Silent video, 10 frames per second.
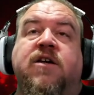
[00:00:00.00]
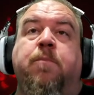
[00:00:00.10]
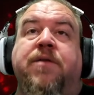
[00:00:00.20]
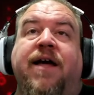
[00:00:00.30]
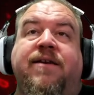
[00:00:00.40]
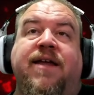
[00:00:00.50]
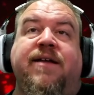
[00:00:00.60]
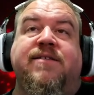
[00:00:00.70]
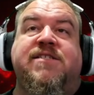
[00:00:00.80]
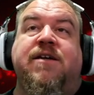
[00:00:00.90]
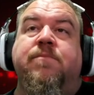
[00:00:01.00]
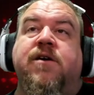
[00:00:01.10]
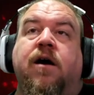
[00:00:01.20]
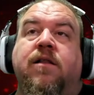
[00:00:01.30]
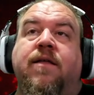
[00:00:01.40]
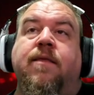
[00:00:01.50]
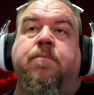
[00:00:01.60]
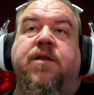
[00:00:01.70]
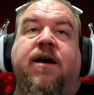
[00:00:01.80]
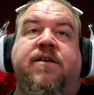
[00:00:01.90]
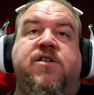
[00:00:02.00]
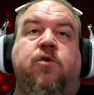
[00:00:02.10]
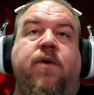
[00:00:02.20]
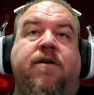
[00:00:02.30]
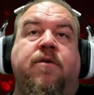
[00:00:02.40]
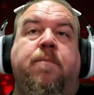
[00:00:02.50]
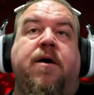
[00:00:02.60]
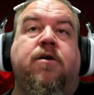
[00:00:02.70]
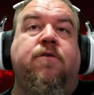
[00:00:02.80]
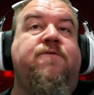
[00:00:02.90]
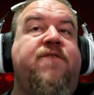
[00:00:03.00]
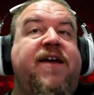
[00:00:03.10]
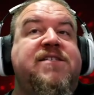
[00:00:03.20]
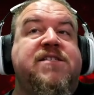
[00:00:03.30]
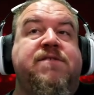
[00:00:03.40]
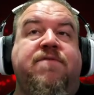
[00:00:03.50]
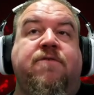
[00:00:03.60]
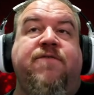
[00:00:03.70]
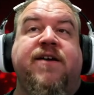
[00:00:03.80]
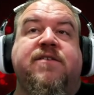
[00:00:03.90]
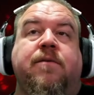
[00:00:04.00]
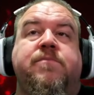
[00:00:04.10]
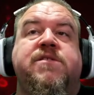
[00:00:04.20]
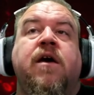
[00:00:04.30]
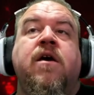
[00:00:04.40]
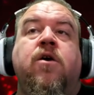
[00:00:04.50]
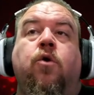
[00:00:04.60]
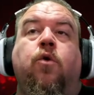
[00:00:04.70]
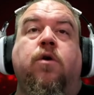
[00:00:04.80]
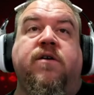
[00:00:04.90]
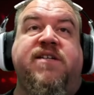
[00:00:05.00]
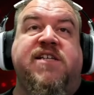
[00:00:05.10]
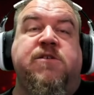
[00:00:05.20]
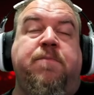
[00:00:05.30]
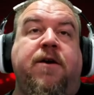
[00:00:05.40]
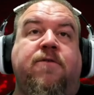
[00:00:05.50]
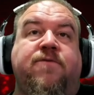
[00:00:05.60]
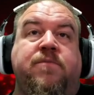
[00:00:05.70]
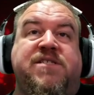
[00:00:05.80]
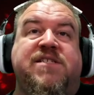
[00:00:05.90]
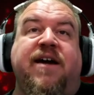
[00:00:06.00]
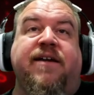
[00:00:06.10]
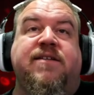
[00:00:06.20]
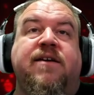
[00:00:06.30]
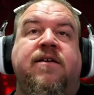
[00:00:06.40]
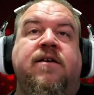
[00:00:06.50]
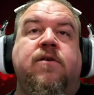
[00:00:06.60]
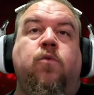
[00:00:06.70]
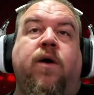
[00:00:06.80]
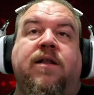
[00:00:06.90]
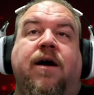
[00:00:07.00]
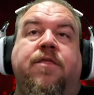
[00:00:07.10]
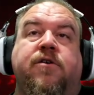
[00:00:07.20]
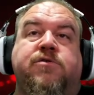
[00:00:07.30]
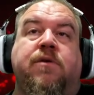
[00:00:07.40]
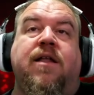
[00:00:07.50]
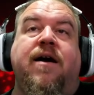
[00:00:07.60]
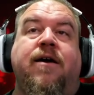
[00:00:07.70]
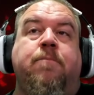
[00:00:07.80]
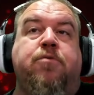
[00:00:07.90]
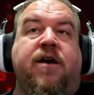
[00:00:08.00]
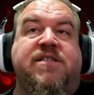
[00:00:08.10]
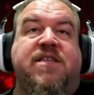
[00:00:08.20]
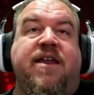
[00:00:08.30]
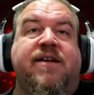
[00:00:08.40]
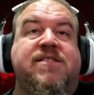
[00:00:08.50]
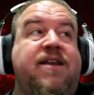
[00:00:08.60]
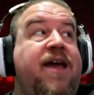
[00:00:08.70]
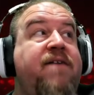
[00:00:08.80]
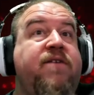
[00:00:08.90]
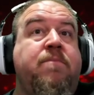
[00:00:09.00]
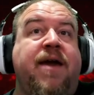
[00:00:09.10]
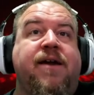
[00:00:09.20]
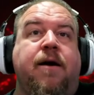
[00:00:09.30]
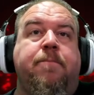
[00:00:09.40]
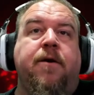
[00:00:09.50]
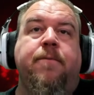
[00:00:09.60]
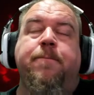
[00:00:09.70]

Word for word: To blend in, some call on the blood to wear the borrowed faces of their victims or disappear from sight, while others rely on prosthetics and heavy makeup.